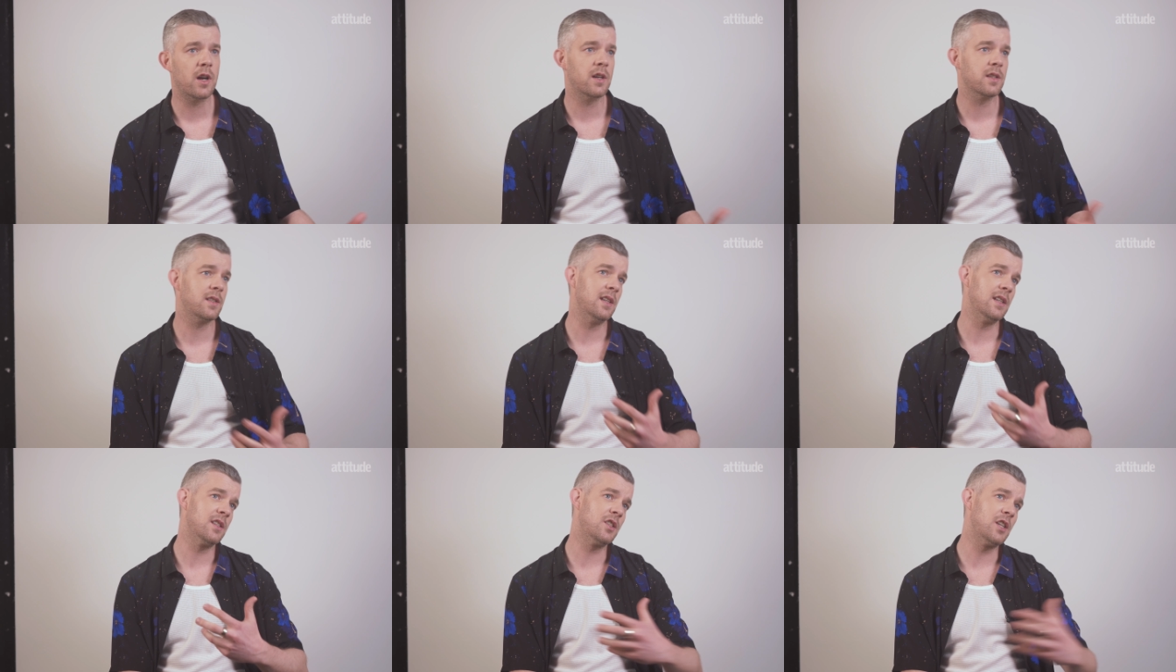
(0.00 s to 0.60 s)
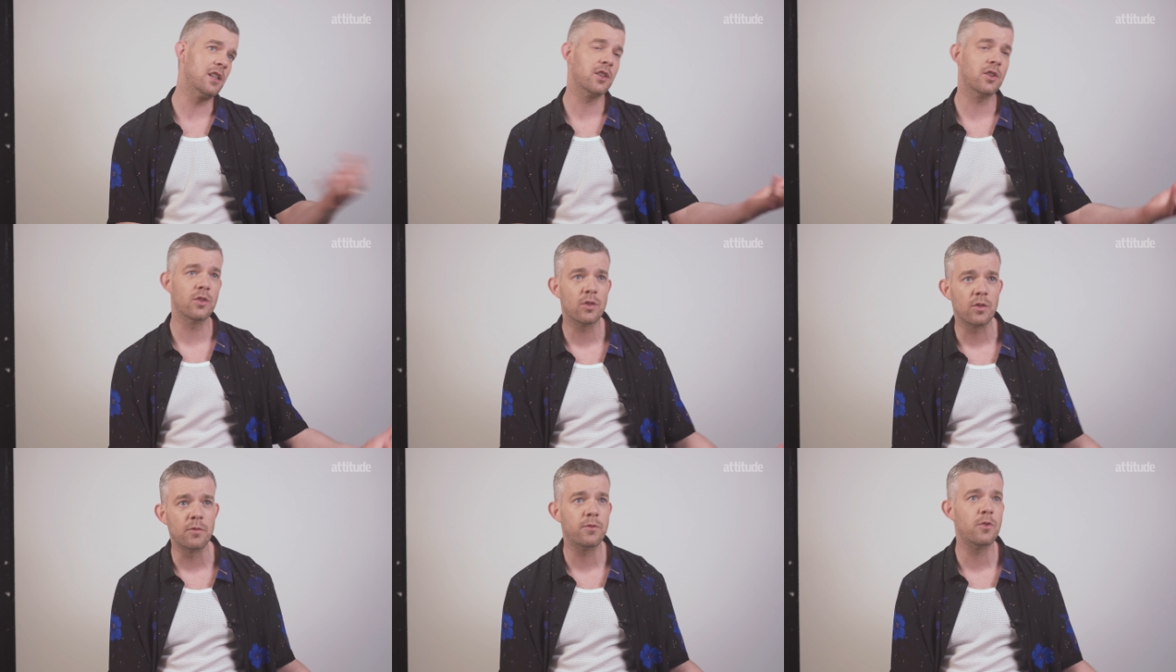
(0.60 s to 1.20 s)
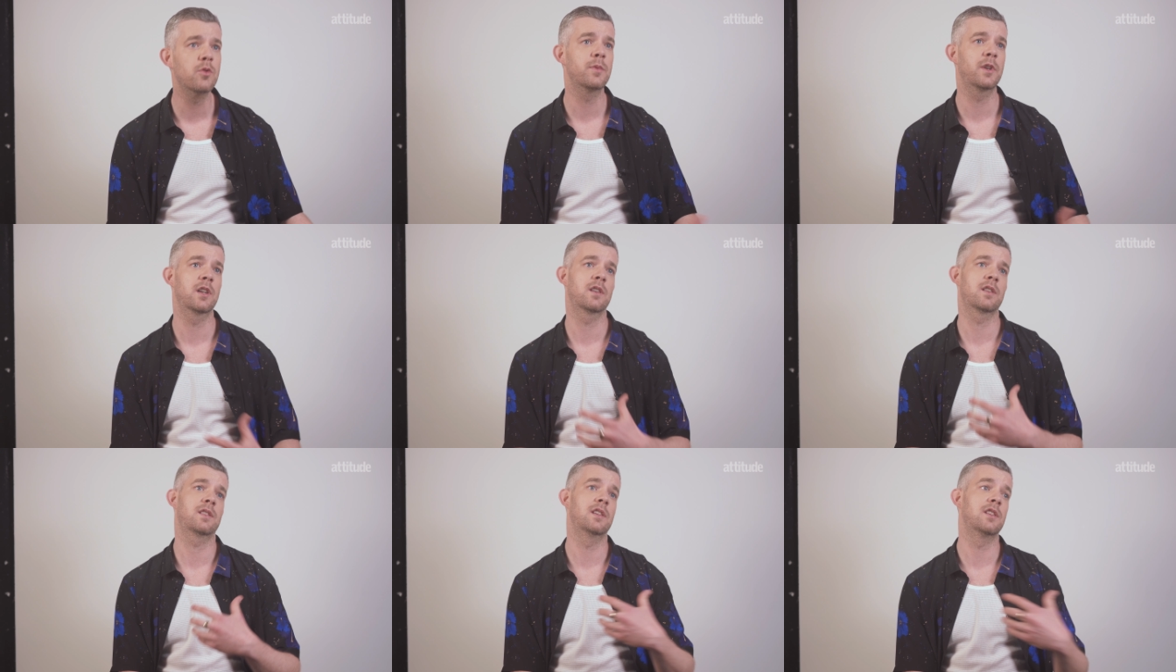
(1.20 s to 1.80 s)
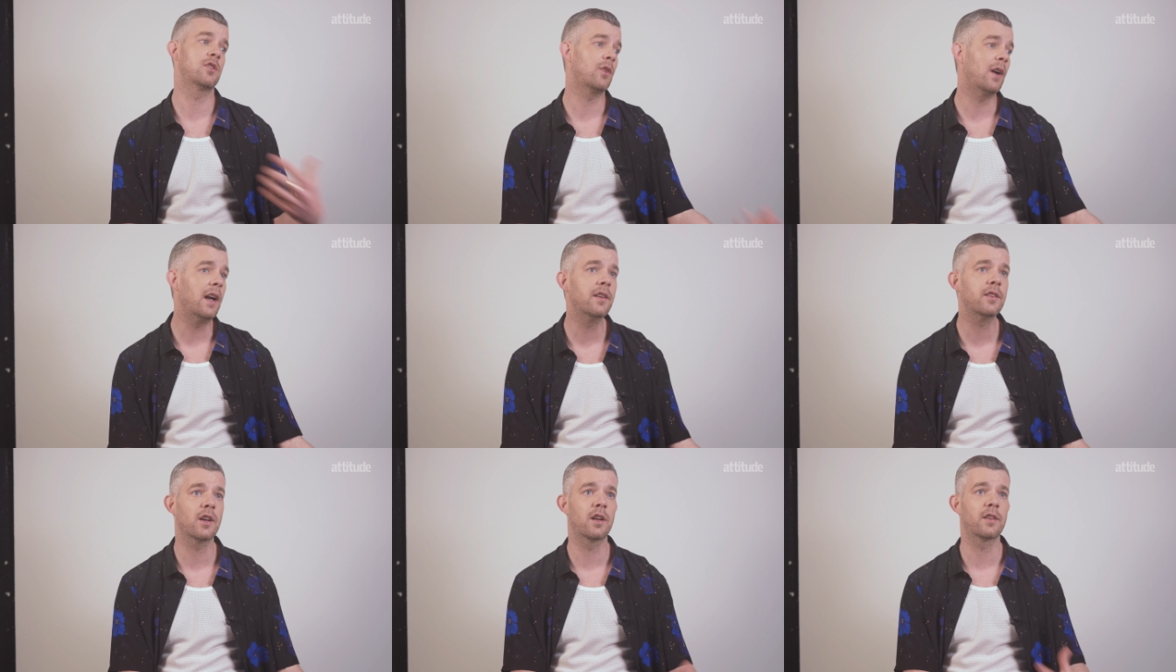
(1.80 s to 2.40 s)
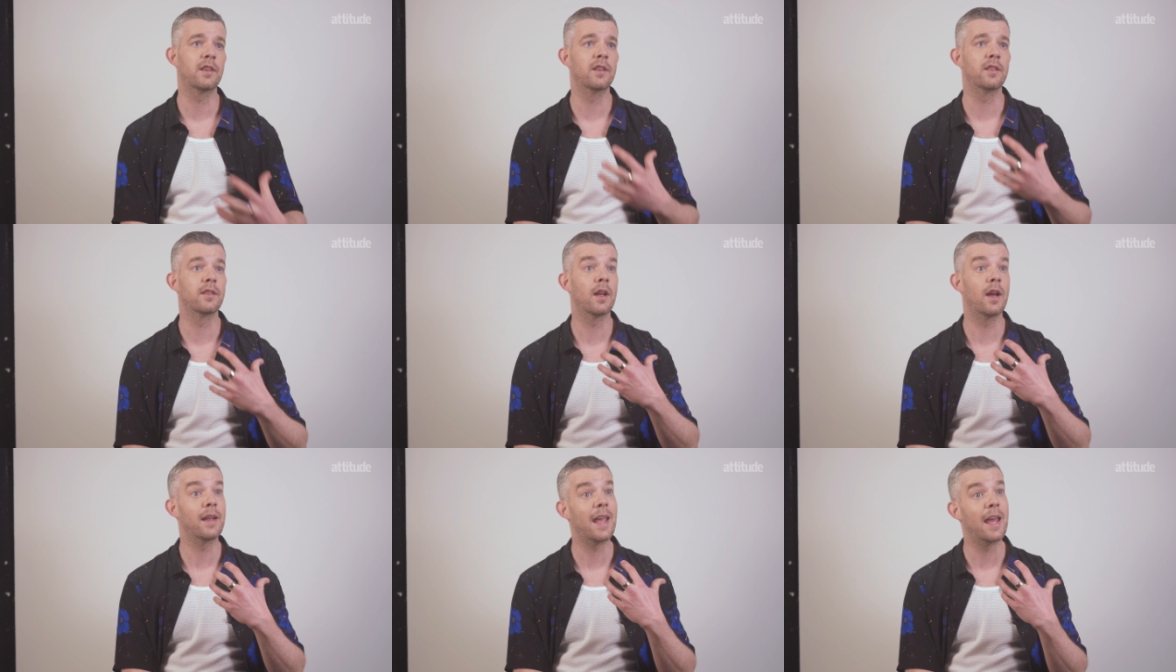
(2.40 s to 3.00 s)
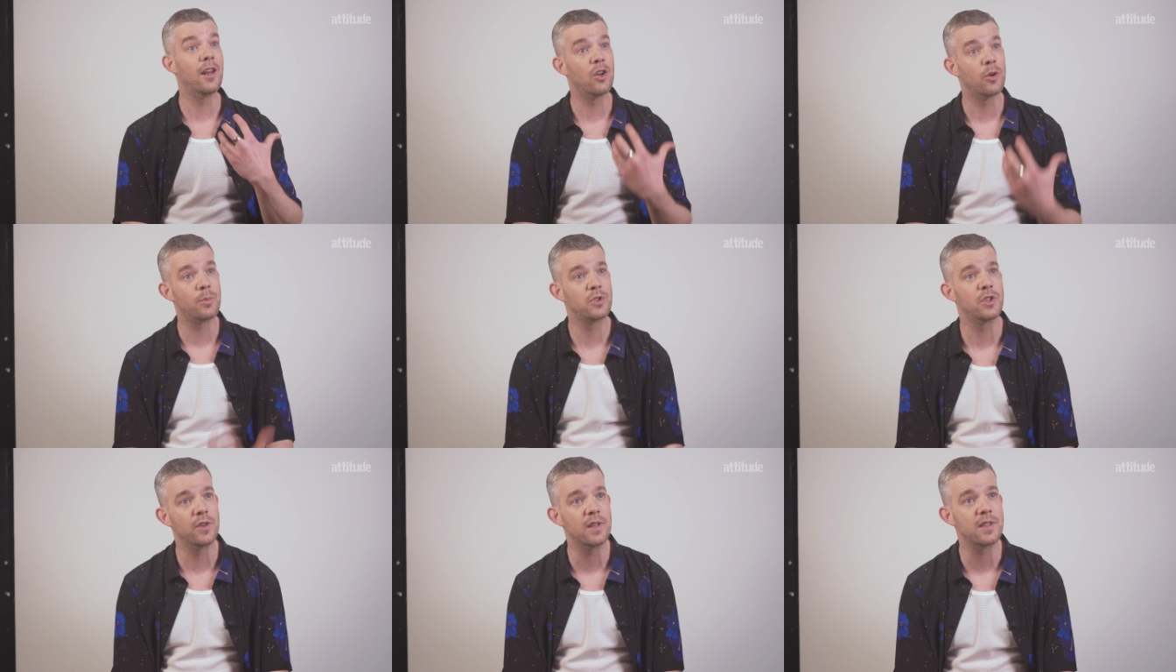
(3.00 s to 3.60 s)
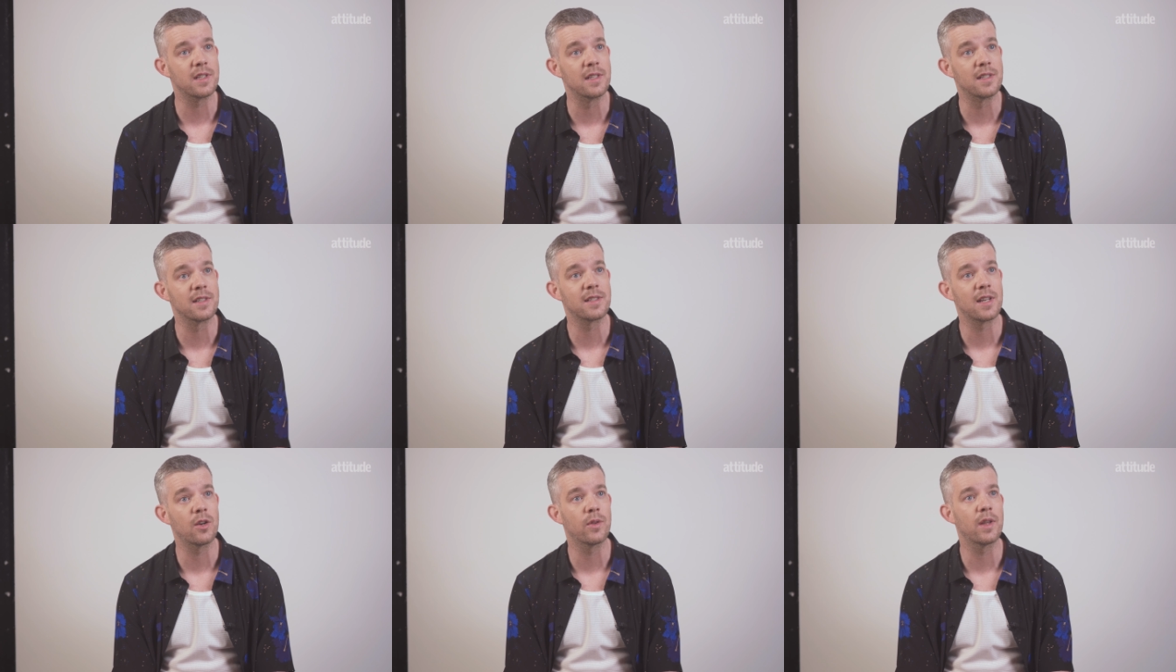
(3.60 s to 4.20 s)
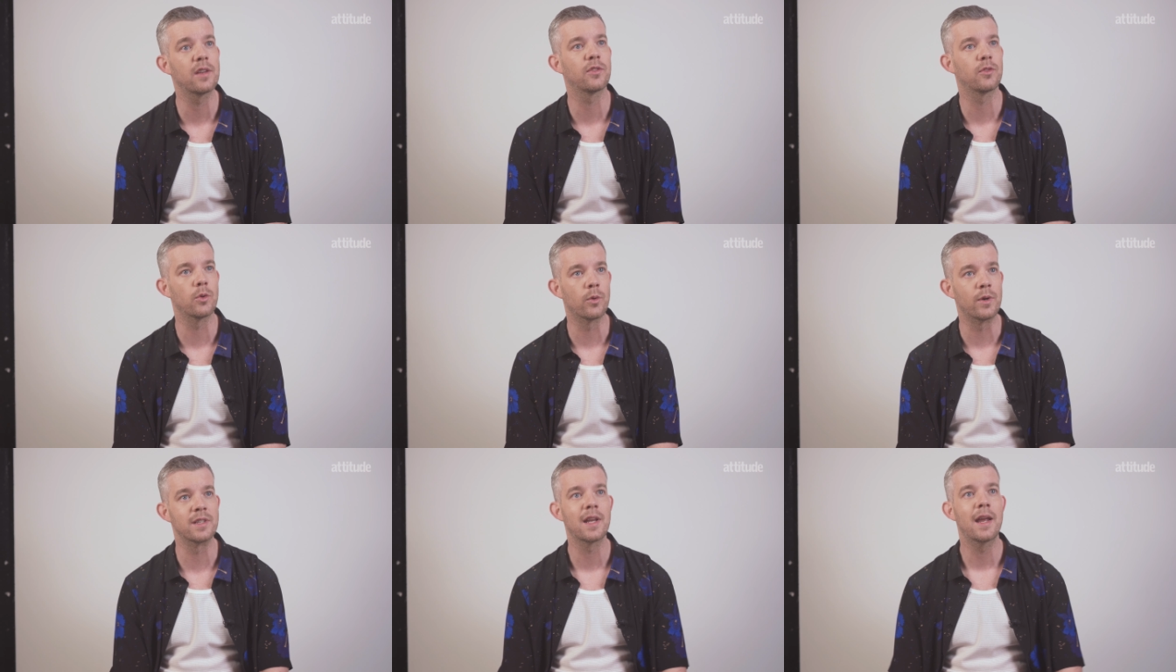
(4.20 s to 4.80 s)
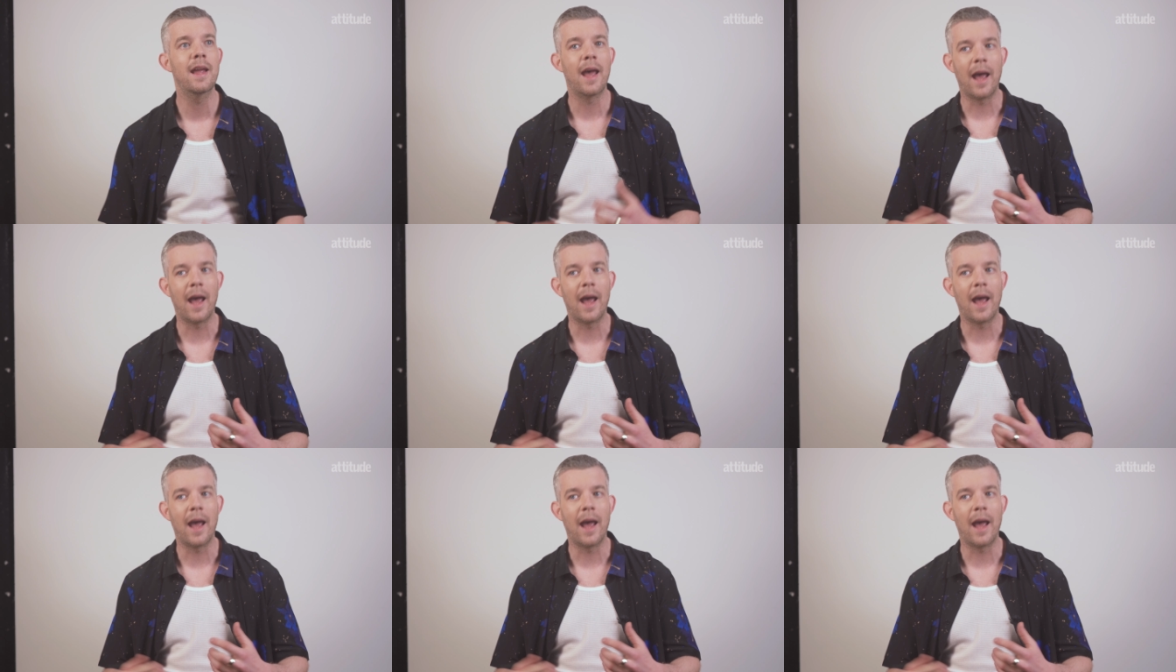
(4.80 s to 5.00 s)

artists, gender non-conforming artists, trans artists that are getting an opportunity to tell their stories